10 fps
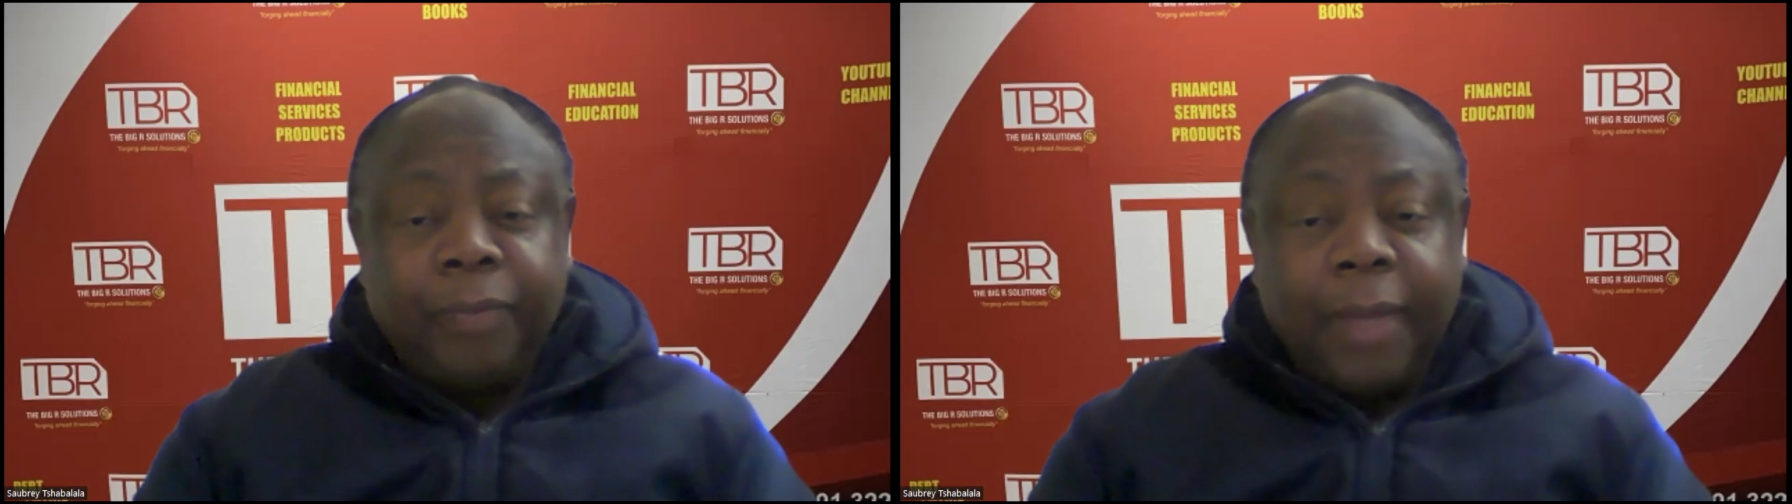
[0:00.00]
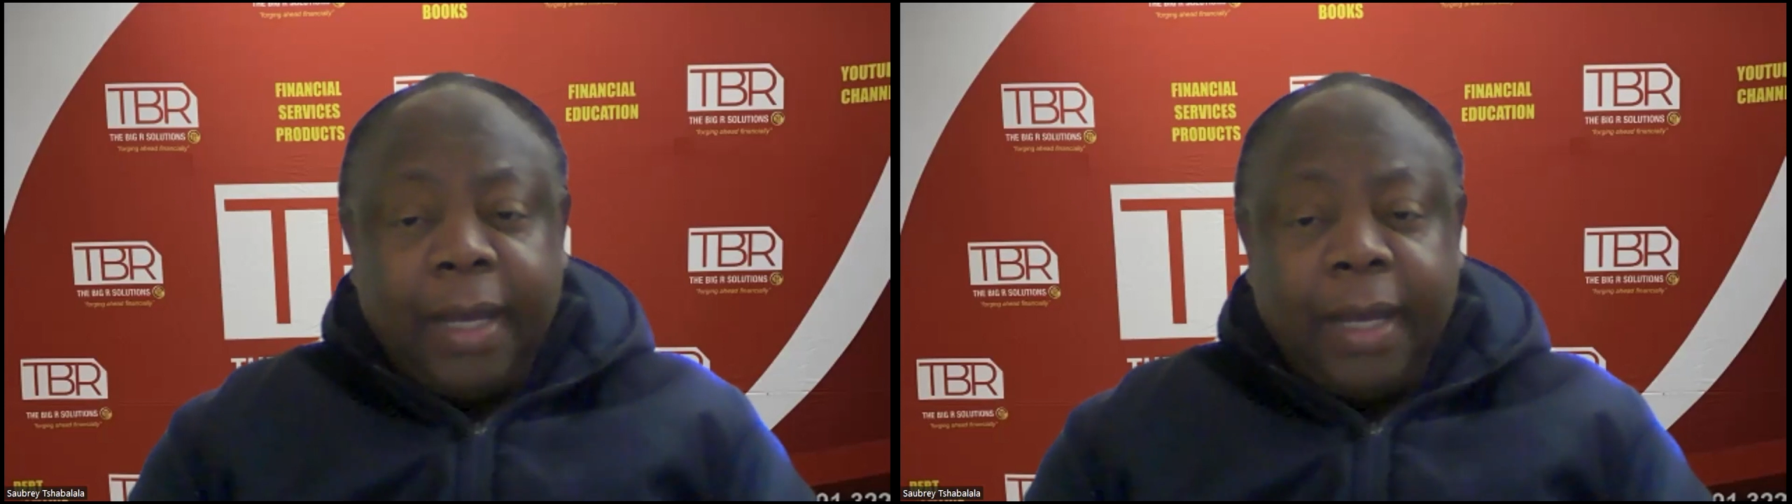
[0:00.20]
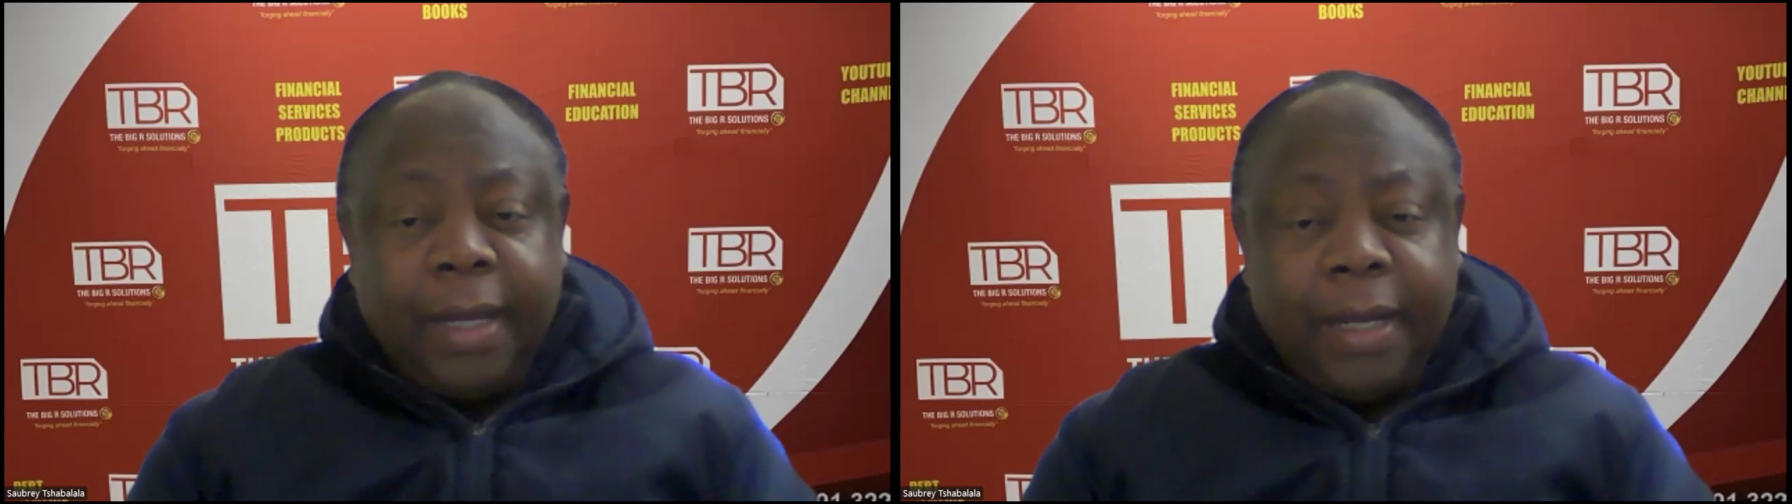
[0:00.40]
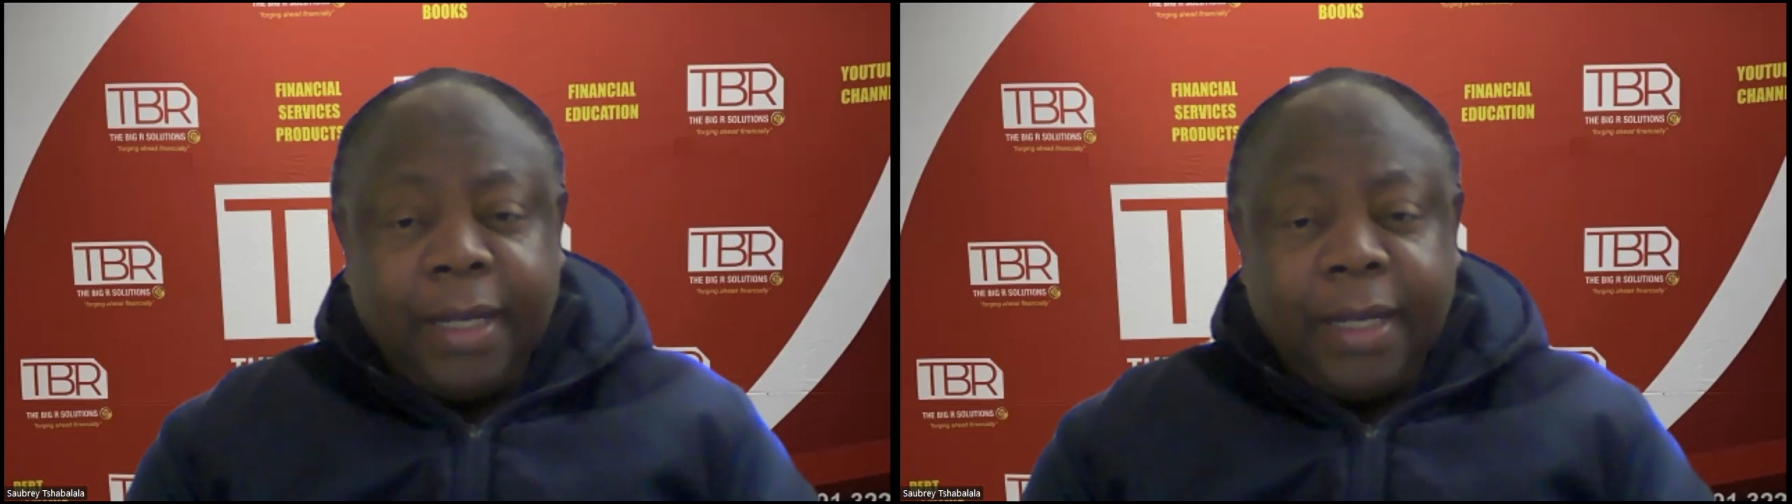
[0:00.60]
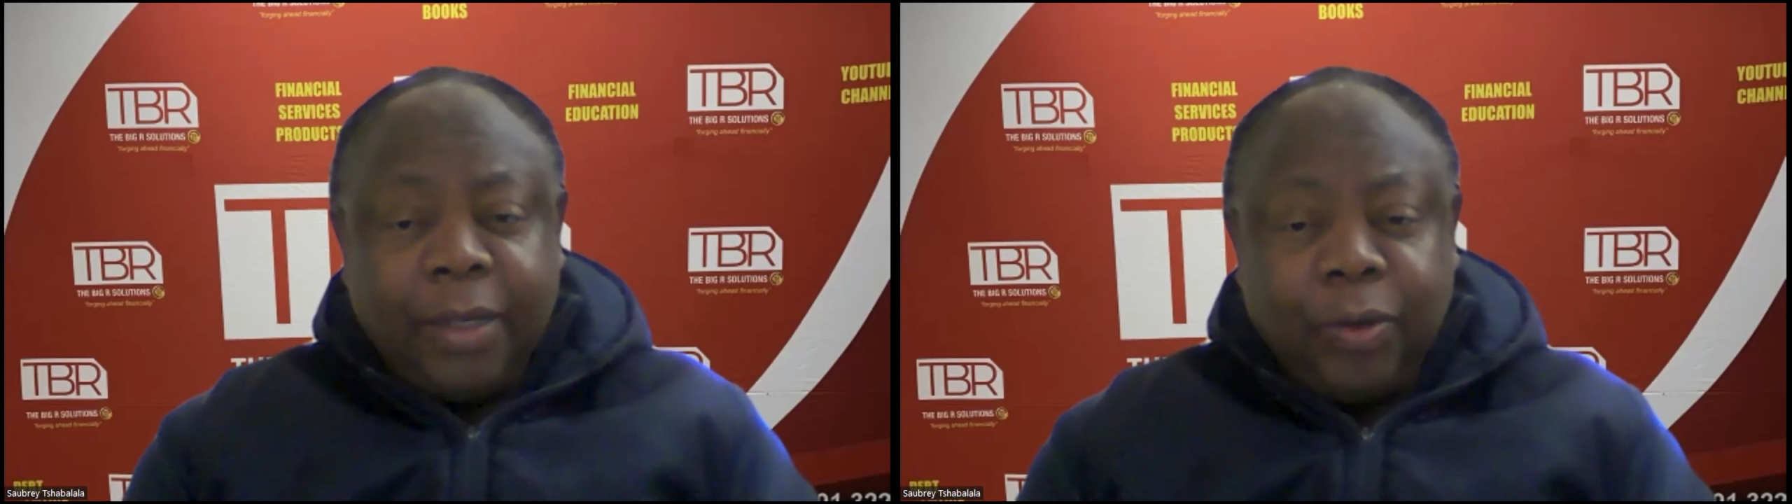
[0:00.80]
and then
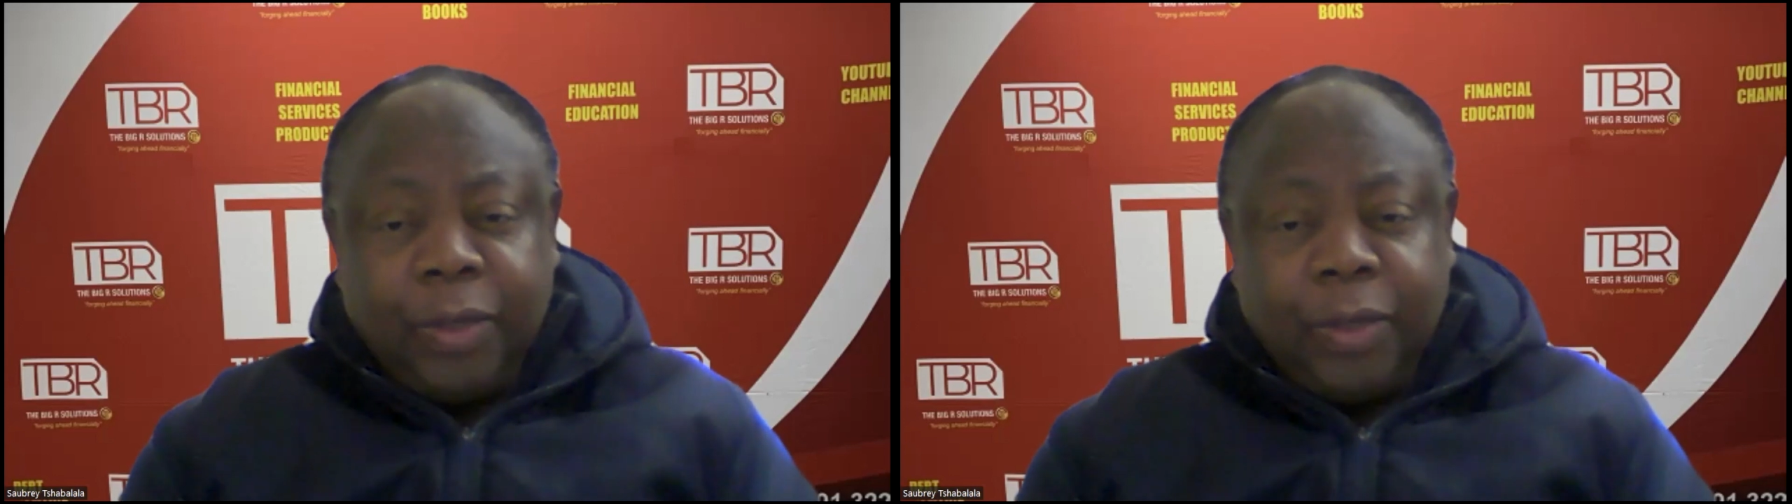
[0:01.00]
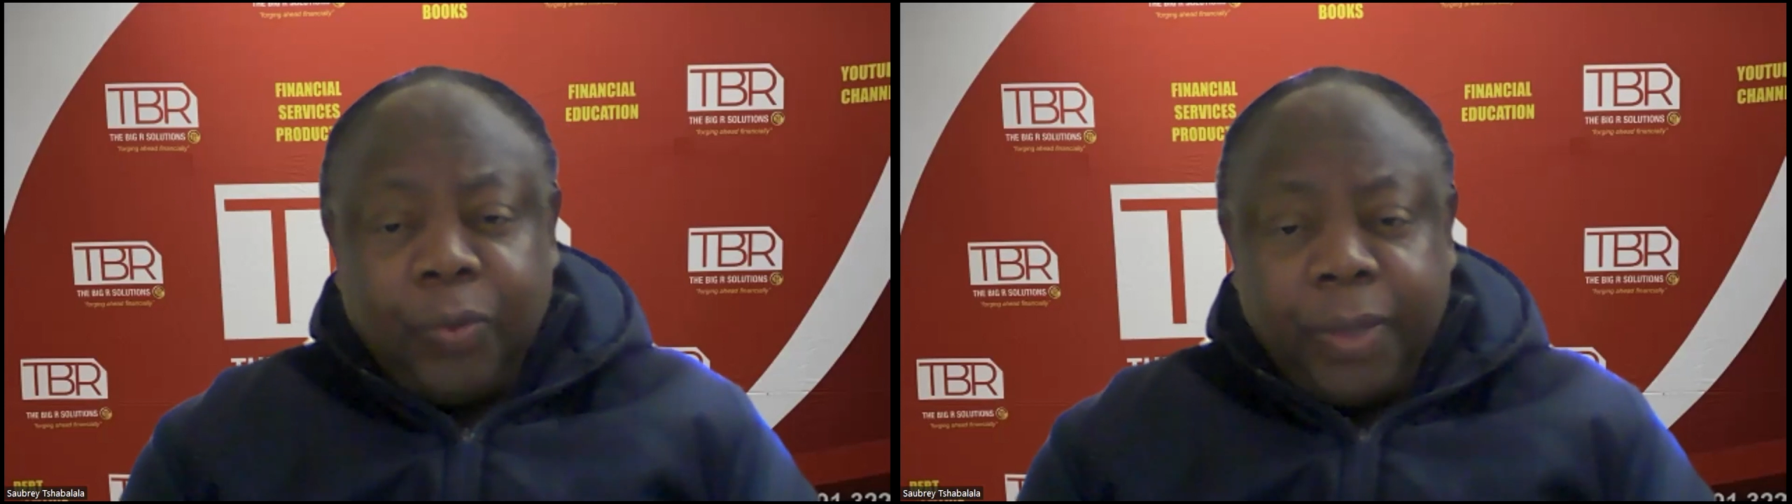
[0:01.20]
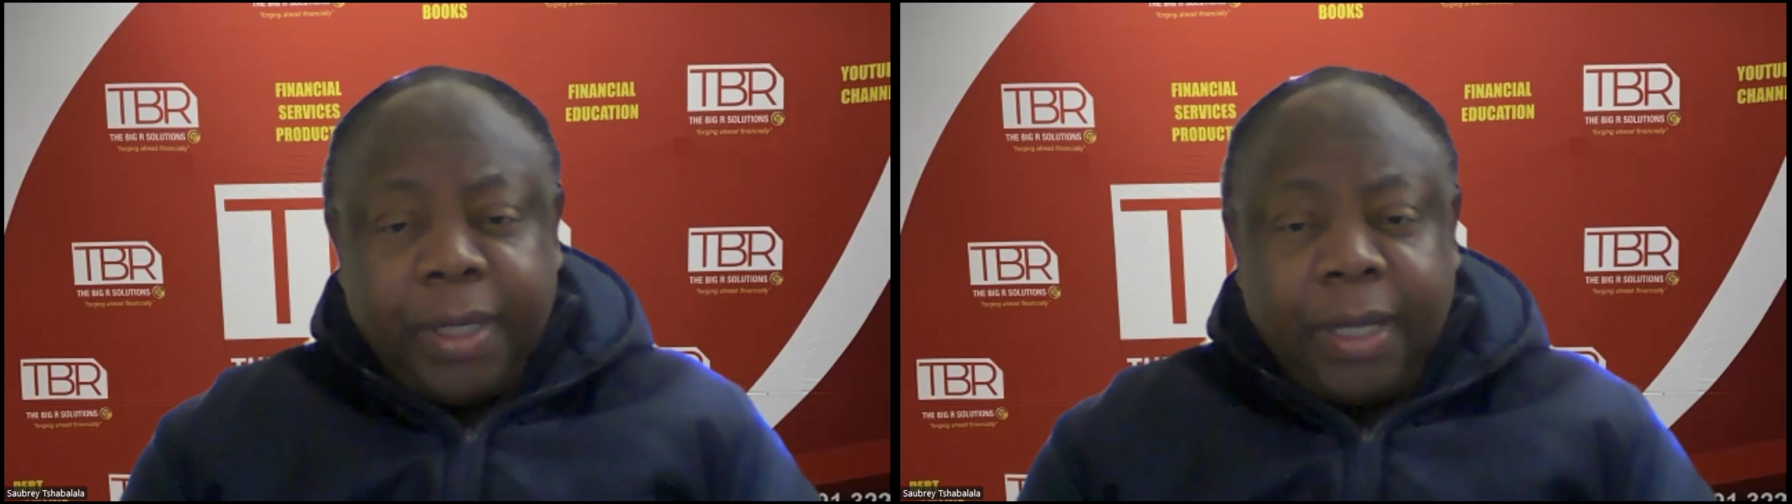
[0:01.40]
they didn't win